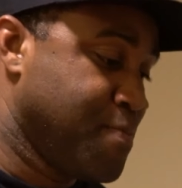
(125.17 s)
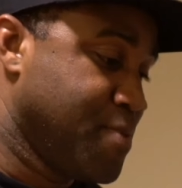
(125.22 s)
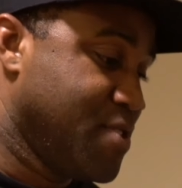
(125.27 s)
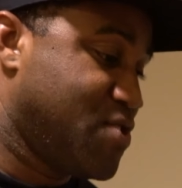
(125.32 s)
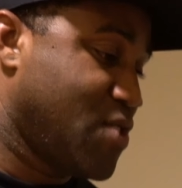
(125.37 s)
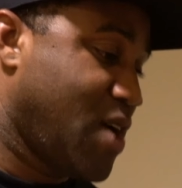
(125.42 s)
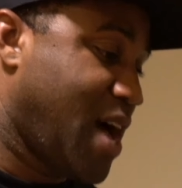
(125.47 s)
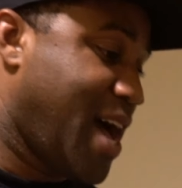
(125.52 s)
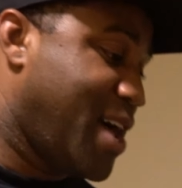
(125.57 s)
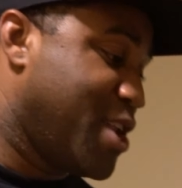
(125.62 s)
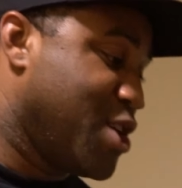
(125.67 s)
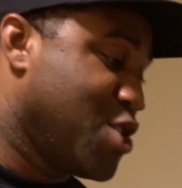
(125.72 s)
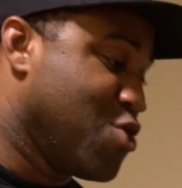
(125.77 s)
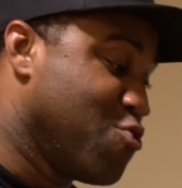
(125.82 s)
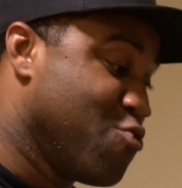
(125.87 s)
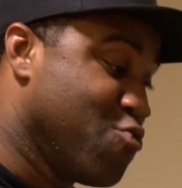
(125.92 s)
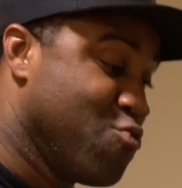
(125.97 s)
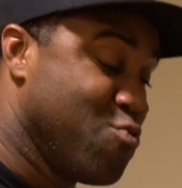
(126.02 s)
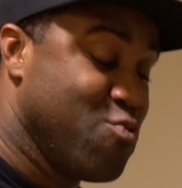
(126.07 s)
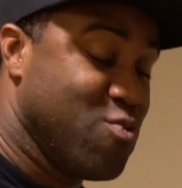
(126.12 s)
So how do
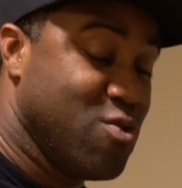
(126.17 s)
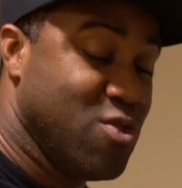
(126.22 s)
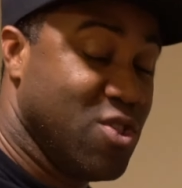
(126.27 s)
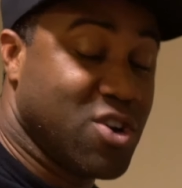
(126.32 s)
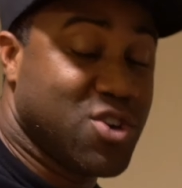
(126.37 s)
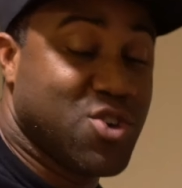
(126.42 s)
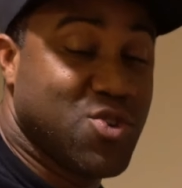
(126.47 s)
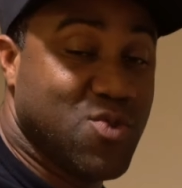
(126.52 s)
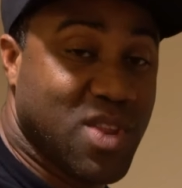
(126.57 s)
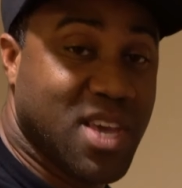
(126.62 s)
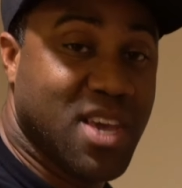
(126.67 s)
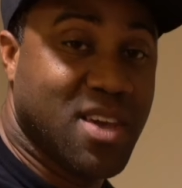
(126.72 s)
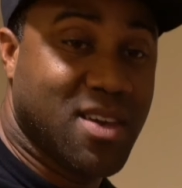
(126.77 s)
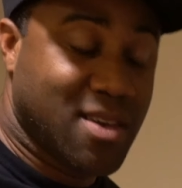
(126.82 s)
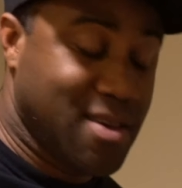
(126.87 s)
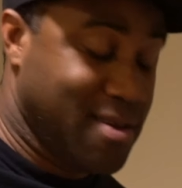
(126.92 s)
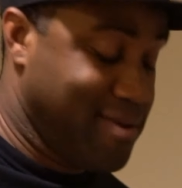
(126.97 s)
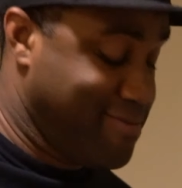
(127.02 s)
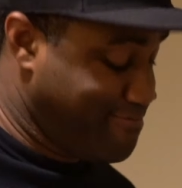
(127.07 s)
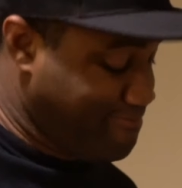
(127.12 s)
you look
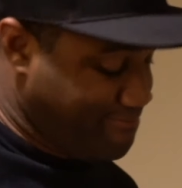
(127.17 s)
unique?